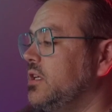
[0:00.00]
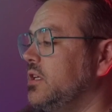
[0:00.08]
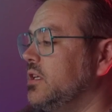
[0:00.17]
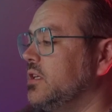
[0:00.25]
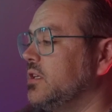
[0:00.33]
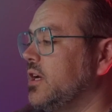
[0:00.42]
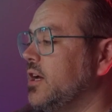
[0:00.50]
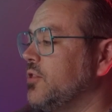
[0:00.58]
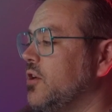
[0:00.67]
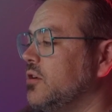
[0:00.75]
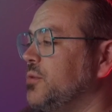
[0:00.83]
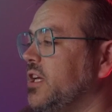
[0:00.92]
And I
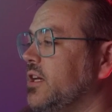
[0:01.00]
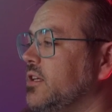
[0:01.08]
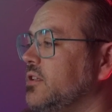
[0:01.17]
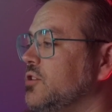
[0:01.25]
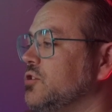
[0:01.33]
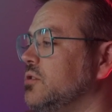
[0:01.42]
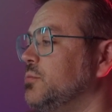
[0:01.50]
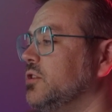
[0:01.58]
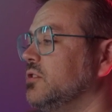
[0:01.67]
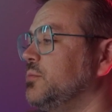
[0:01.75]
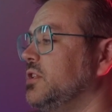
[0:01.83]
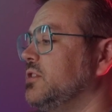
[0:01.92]
thought it'd be handy just to build
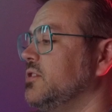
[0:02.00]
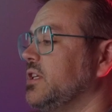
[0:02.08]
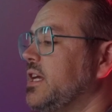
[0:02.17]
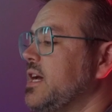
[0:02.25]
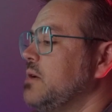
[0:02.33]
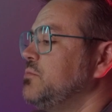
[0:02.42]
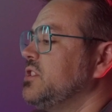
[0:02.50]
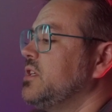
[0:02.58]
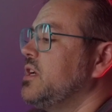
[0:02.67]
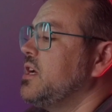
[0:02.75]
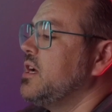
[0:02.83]
them into the caps.